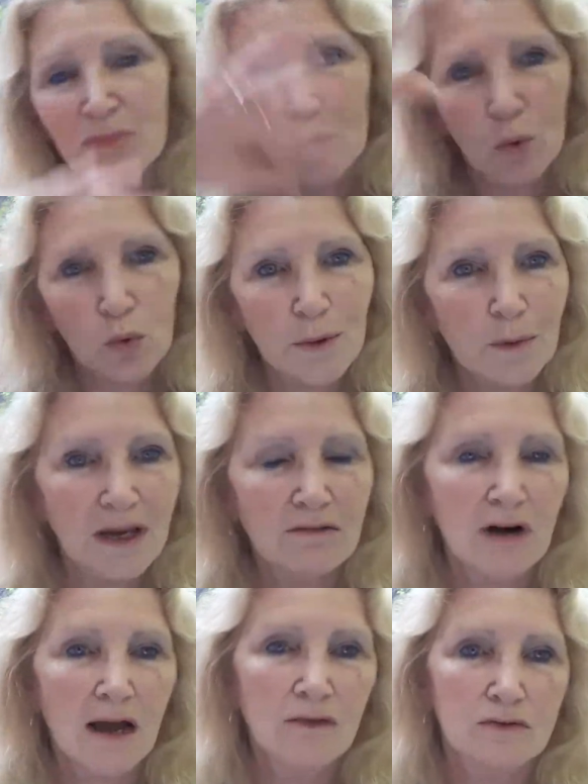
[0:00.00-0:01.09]
all the way
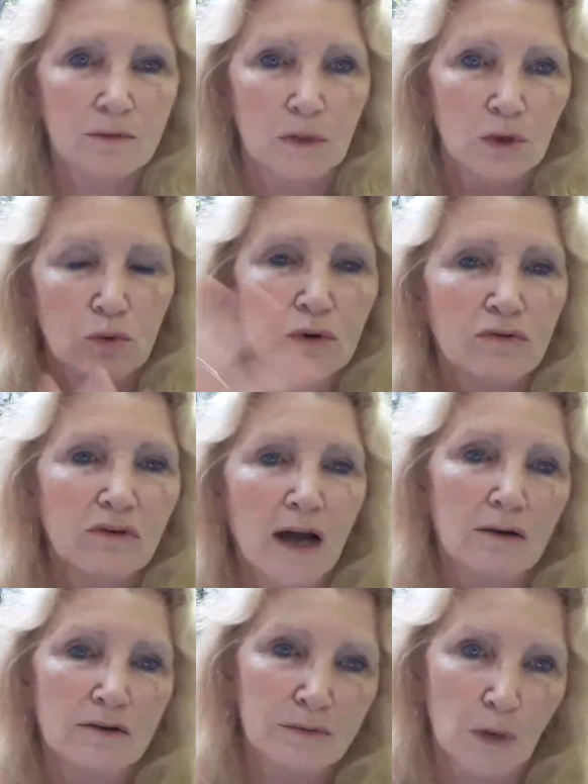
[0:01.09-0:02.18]
around me, all
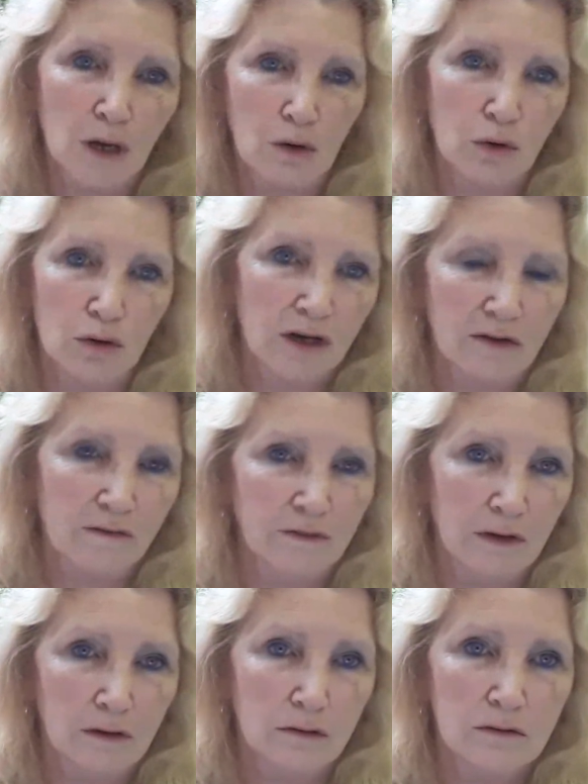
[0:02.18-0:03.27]
around my auric
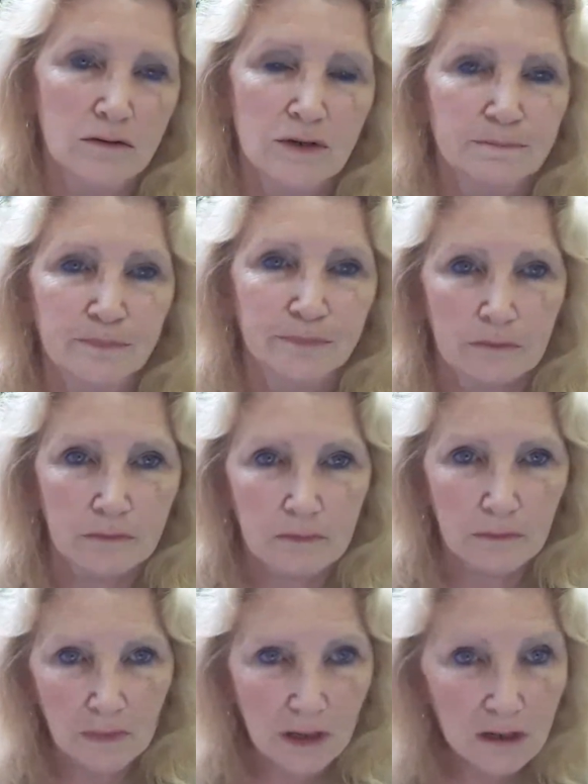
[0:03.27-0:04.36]
field,
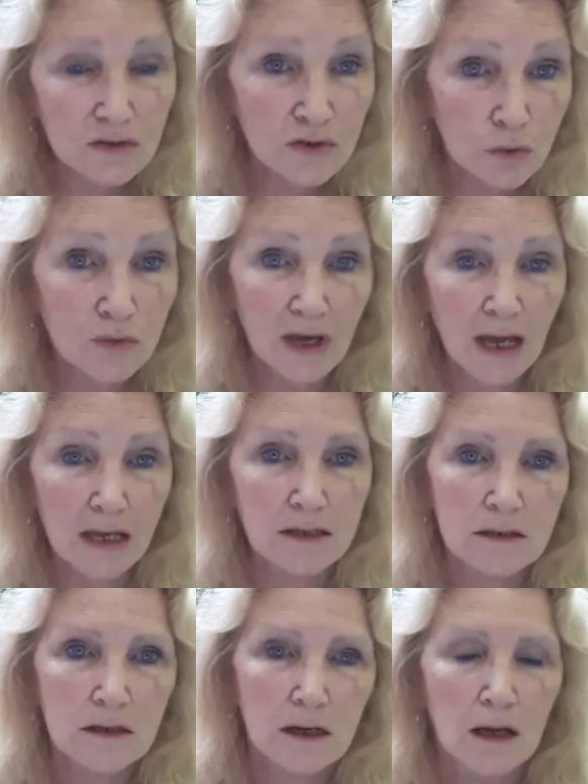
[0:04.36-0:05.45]
so that